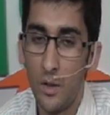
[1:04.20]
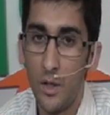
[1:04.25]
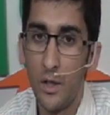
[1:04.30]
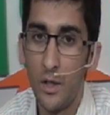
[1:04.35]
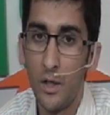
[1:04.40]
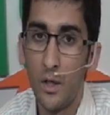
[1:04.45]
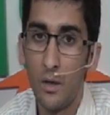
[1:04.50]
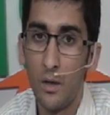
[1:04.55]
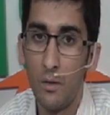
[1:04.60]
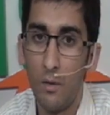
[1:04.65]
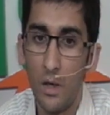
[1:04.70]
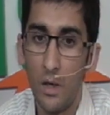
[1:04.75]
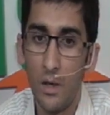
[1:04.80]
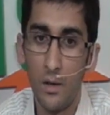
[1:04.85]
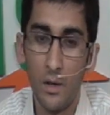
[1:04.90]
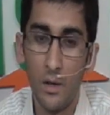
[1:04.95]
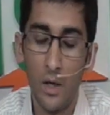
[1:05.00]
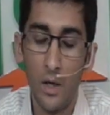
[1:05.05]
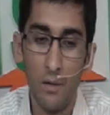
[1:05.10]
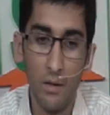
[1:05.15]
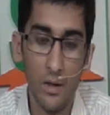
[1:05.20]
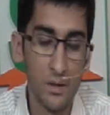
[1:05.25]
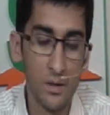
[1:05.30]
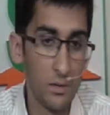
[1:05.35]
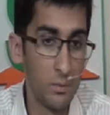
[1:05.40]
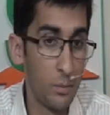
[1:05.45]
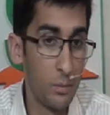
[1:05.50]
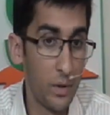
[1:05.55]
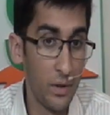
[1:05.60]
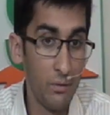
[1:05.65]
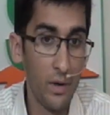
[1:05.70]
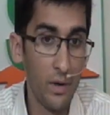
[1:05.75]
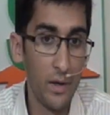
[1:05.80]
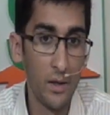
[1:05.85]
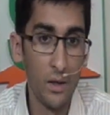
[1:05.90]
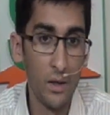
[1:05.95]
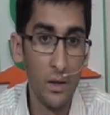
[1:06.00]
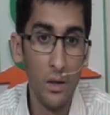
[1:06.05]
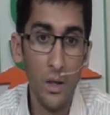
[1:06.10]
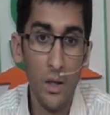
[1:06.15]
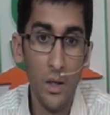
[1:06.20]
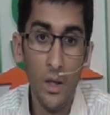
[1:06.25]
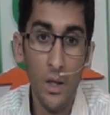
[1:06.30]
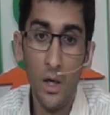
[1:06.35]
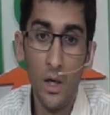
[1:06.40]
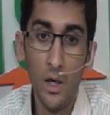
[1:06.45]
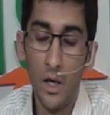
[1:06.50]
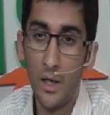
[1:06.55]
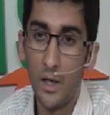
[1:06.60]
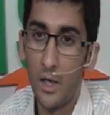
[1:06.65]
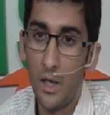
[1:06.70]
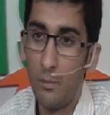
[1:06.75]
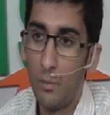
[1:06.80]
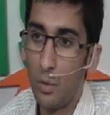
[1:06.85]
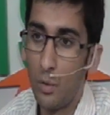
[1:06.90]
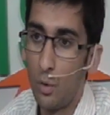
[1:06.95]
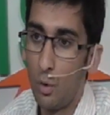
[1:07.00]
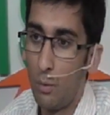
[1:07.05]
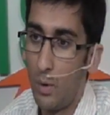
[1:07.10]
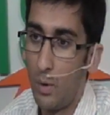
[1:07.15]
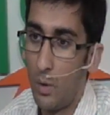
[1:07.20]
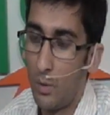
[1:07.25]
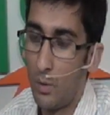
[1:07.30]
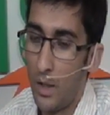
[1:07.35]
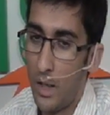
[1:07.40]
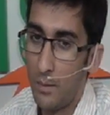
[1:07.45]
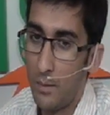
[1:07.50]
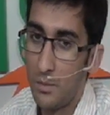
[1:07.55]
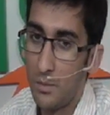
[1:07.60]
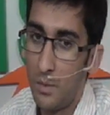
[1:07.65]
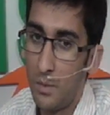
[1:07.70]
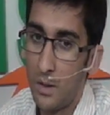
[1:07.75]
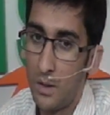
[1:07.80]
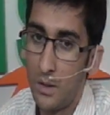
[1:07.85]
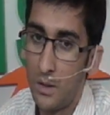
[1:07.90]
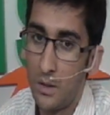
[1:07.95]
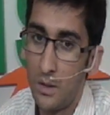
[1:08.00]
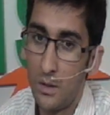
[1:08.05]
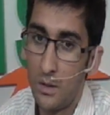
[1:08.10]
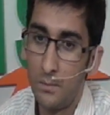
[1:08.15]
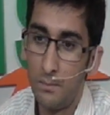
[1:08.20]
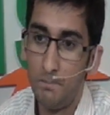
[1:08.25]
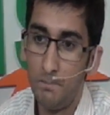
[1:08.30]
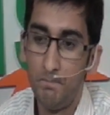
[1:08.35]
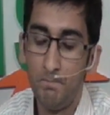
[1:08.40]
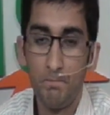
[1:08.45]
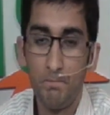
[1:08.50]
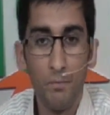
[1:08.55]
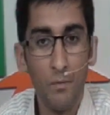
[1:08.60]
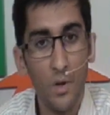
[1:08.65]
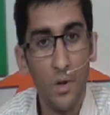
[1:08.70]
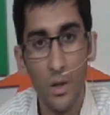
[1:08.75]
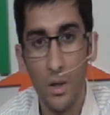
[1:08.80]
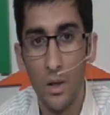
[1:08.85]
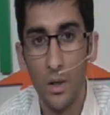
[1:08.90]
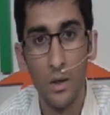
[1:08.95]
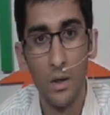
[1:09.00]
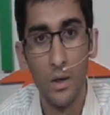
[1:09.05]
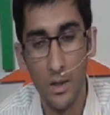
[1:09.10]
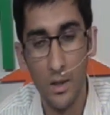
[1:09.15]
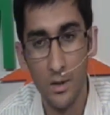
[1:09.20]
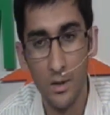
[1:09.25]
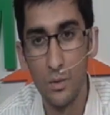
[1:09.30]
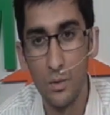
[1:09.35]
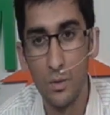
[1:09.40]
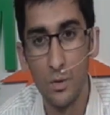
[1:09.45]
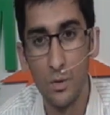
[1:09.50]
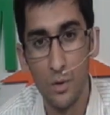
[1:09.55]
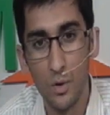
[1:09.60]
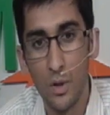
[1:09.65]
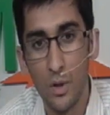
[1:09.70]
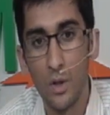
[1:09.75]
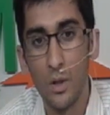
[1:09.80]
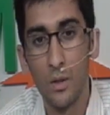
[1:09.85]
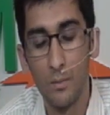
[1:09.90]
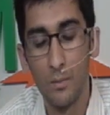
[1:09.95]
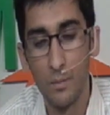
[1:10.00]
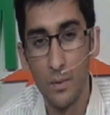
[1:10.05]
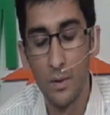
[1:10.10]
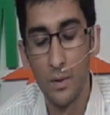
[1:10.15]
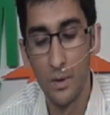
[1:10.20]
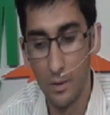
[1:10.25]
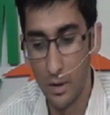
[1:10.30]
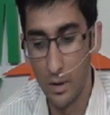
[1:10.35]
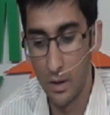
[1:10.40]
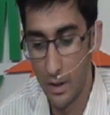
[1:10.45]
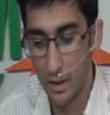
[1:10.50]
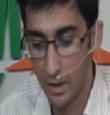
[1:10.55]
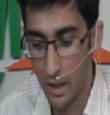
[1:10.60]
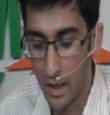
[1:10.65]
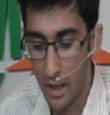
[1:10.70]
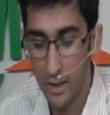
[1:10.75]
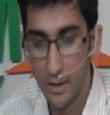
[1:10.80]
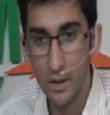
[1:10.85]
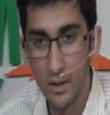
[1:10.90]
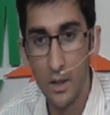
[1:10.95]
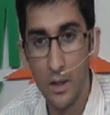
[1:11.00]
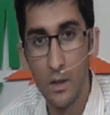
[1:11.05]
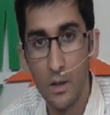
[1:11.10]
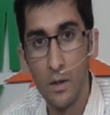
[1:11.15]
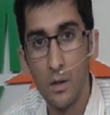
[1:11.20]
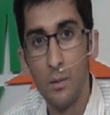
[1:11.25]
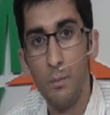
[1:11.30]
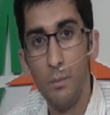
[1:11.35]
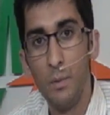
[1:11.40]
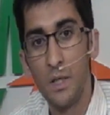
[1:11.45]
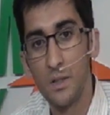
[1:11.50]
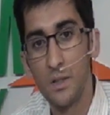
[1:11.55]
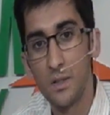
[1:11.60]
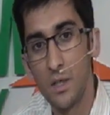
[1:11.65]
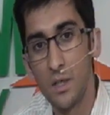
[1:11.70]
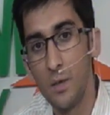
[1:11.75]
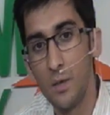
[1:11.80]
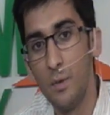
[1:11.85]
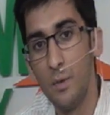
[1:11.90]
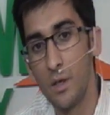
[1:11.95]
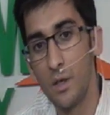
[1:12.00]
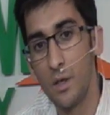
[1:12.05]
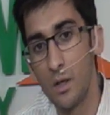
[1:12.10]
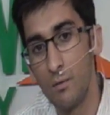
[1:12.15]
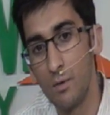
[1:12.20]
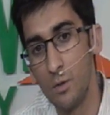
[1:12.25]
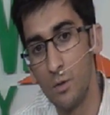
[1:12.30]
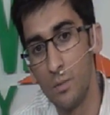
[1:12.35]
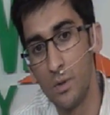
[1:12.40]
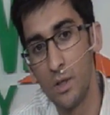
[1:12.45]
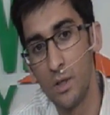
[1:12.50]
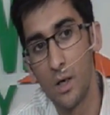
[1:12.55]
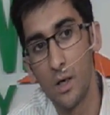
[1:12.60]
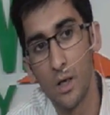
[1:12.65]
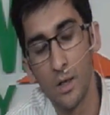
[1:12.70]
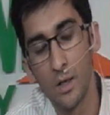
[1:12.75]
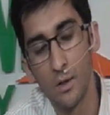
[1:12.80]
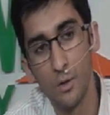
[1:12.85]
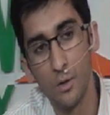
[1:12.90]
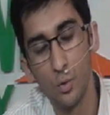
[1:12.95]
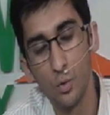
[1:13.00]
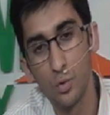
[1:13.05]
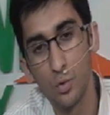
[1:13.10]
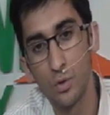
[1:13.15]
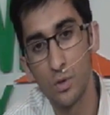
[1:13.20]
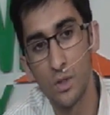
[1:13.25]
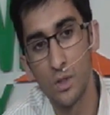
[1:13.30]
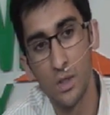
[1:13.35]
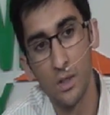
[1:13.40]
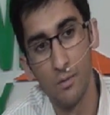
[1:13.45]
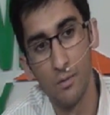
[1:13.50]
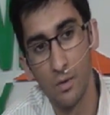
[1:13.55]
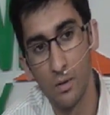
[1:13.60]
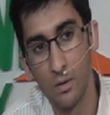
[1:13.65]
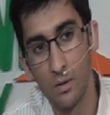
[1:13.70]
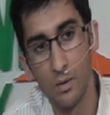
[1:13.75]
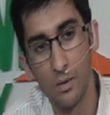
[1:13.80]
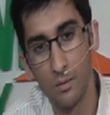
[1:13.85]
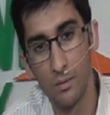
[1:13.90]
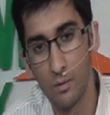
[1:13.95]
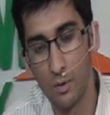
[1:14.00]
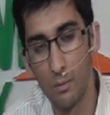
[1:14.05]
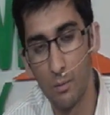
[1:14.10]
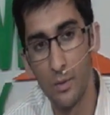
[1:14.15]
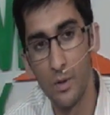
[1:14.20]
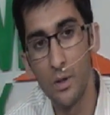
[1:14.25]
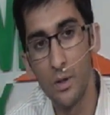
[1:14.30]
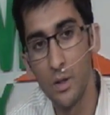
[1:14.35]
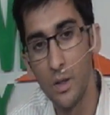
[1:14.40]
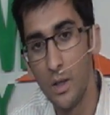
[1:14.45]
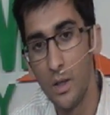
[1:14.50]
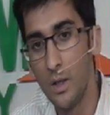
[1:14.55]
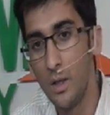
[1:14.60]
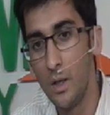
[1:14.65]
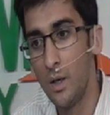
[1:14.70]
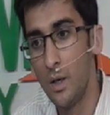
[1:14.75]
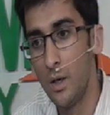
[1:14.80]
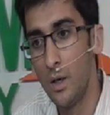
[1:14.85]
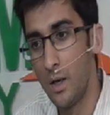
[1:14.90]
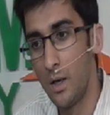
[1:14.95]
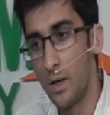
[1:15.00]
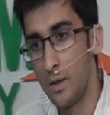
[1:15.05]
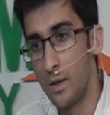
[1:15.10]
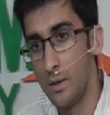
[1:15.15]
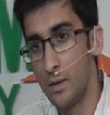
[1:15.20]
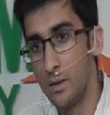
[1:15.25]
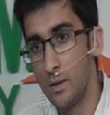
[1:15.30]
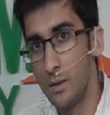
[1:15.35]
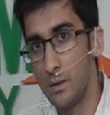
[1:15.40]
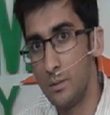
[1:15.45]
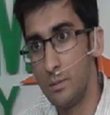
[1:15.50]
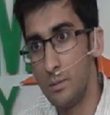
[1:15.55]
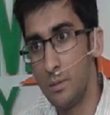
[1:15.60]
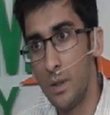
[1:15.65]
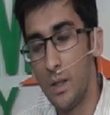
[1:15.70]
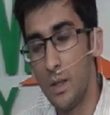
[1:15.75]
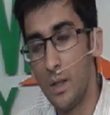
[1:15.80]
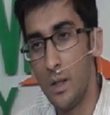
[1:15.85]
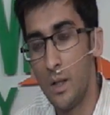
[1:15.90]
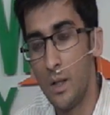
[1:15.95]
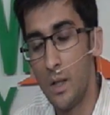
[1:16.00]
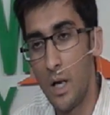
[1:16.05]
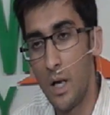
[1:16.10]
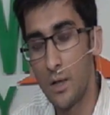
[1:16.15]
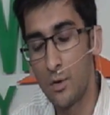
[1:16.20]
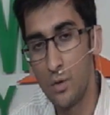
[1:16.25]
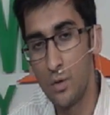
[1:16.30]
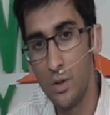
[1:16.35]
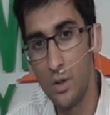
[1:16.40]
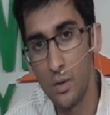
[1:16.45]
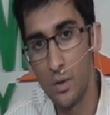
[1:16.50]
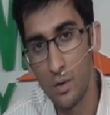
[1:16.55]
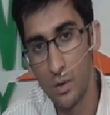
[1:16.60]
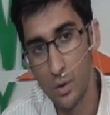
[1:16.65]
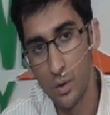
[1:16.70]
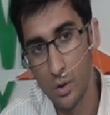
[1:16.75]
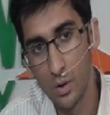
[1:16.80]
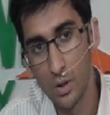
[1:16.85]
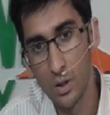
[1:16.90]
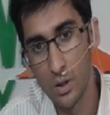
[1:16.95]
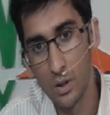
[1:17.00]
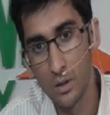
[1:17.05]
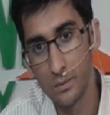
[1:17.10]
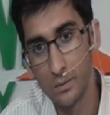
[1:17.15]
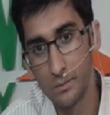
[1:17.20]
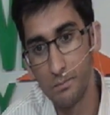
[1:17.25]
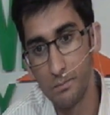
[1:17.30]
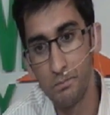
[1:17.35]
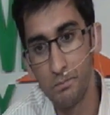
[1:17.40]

year when I was in pre-final. I came to know about DAMS, but uh, uh I uh, I had their study material with me, and I used to study fr from it. And actually, during your um,